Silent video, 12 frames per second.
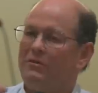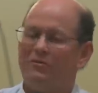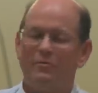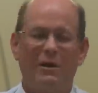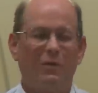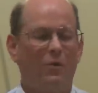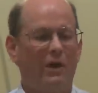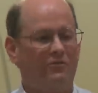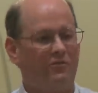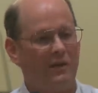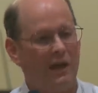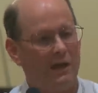even my
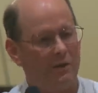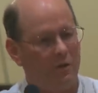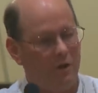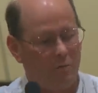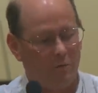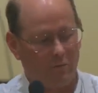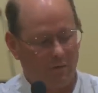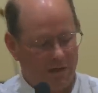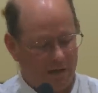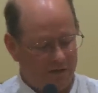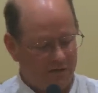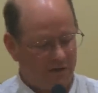wife and I, when we
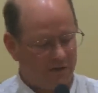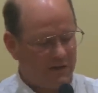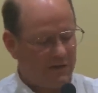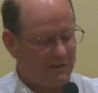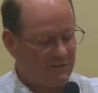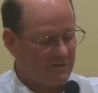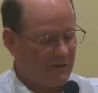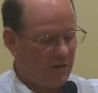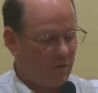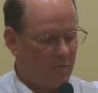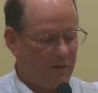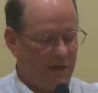had young kids,
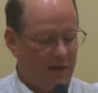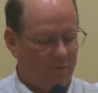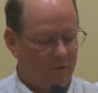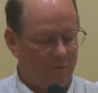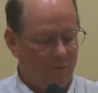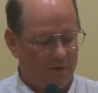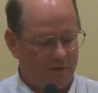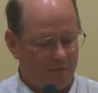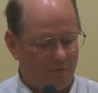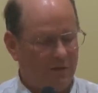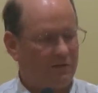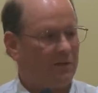we, had, we went
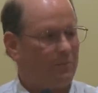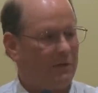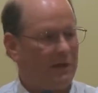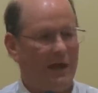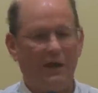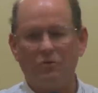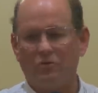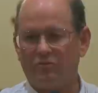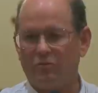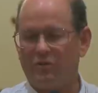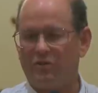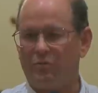and rented a big house
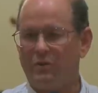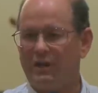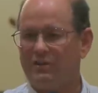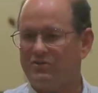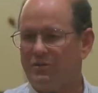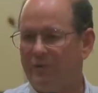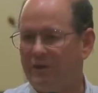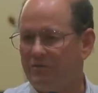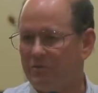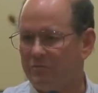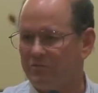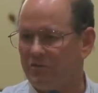with three extra
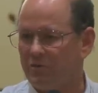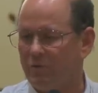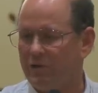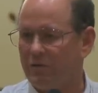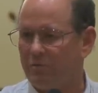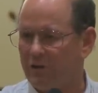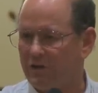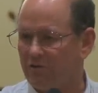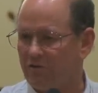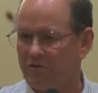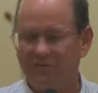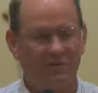bedrooms so that we could bring
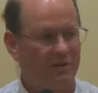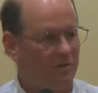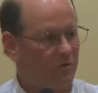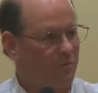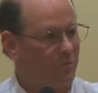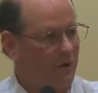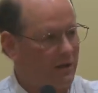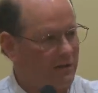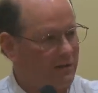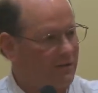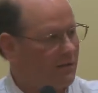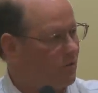girls in who were
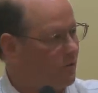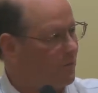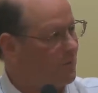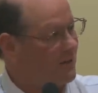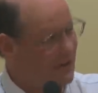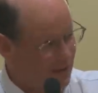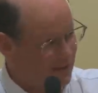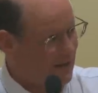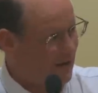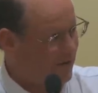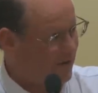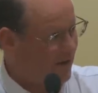pregnant and who had been kicked
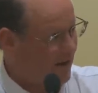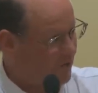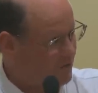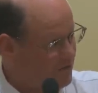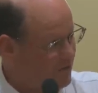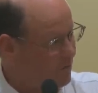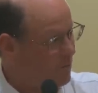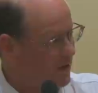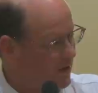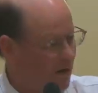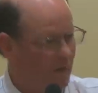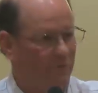out of their house, so that we
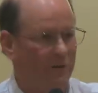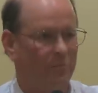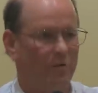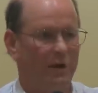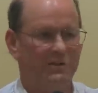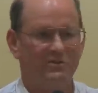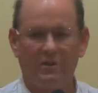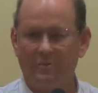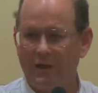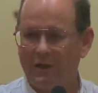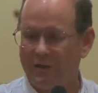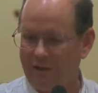could help them raise their
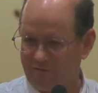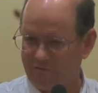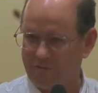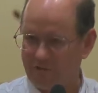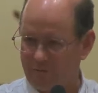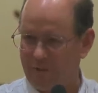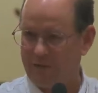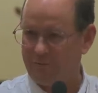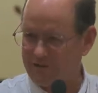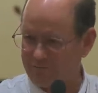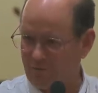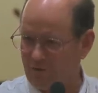ba- have their
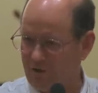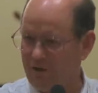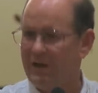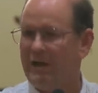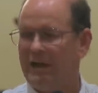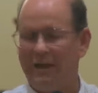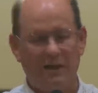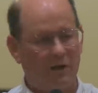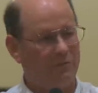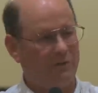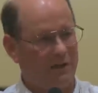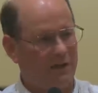babies born and
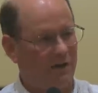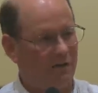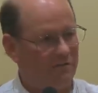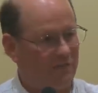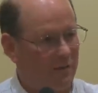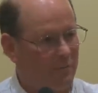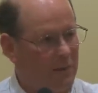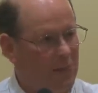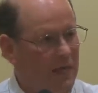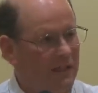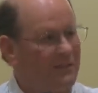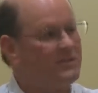help take care of them.
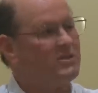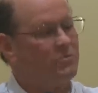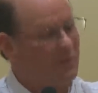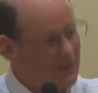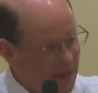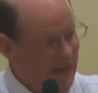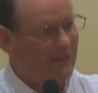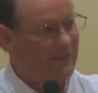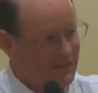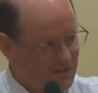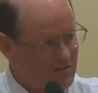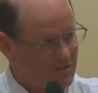This is what
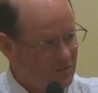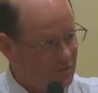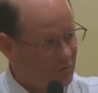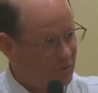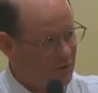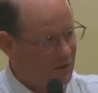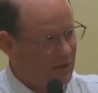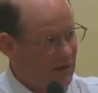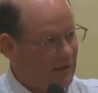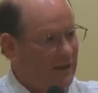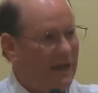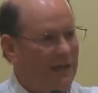Catholics do.
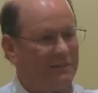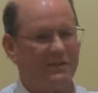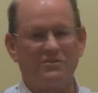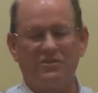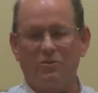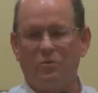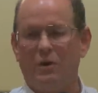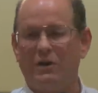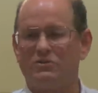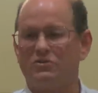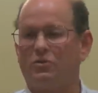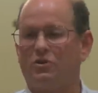Catholics are the
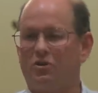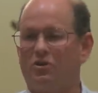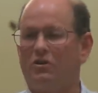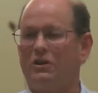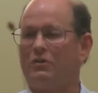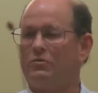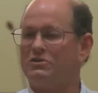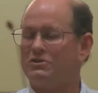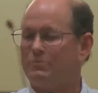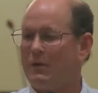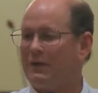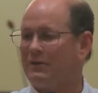ones who are earning
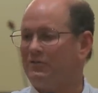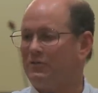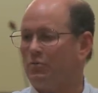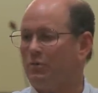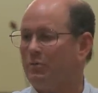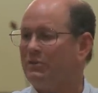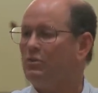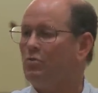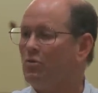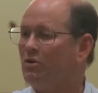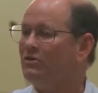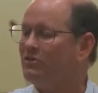respect of the world. But the
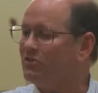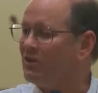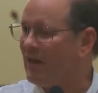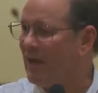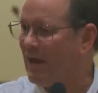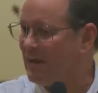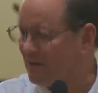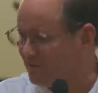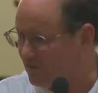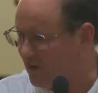world is going to hate us